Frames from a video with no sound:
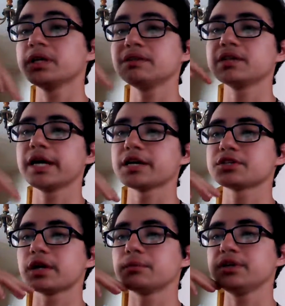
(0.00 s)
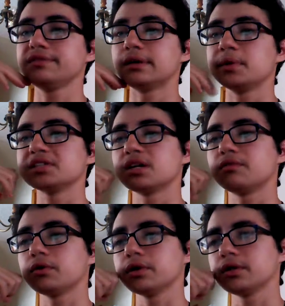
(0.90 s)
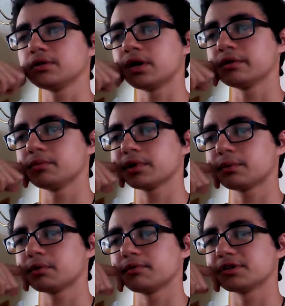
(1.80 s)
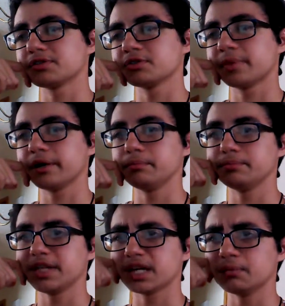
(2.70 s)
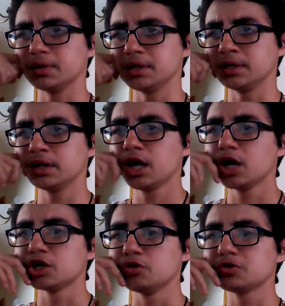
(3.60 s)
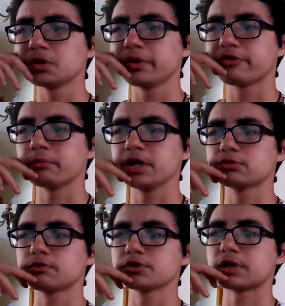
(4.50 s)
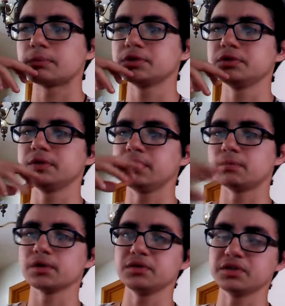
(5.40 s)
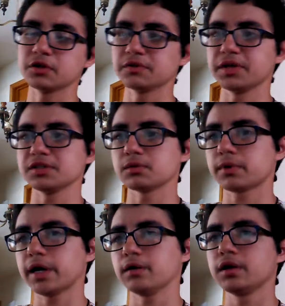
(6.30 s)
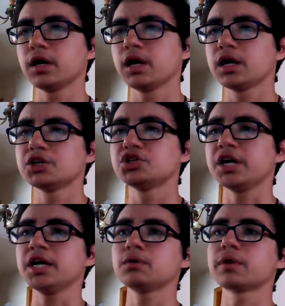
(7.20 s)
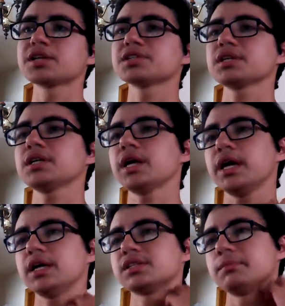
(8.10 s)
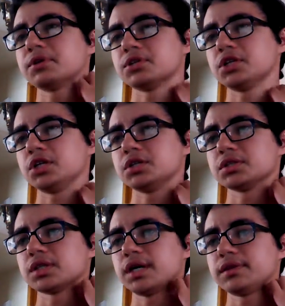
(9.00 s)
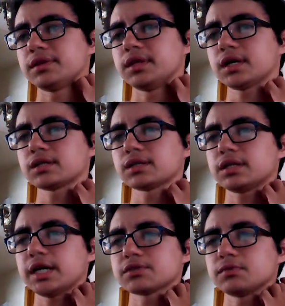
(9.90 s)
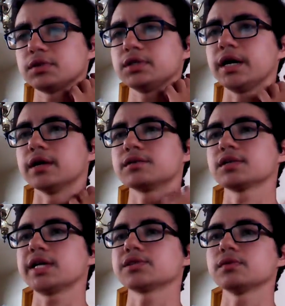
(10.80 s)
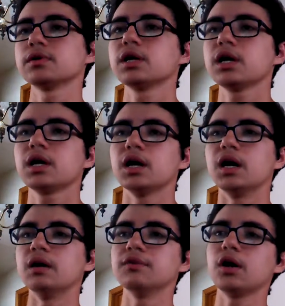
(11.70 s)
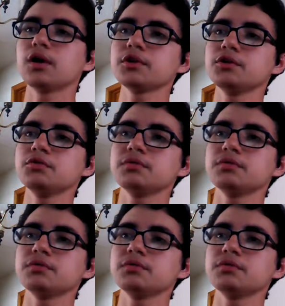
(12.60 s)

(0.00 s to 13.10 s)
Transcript: even last year, I really found myself holding on a couple of reversals by taking a beating, choosing to wait for a major reversal opportunity to really turn things around. Chain wrestling and submission changes. I think this is the last one. Yeah, this is the last one. Of all the